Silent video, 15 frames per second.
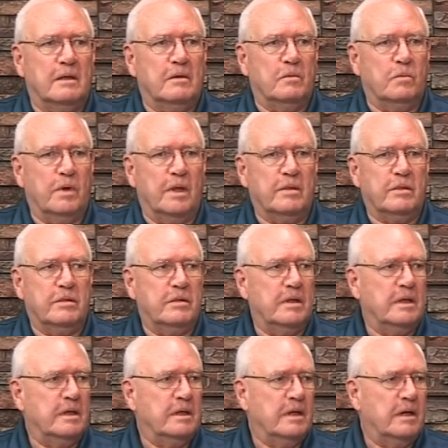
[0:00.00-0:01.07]
with
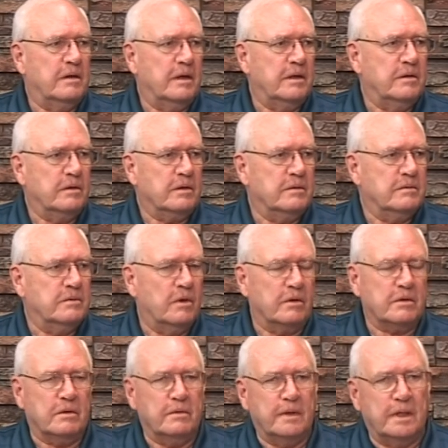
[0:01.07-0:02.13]
the under
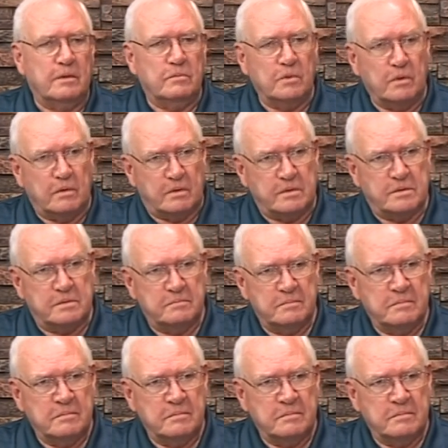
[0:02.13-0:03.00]
North Korean rules.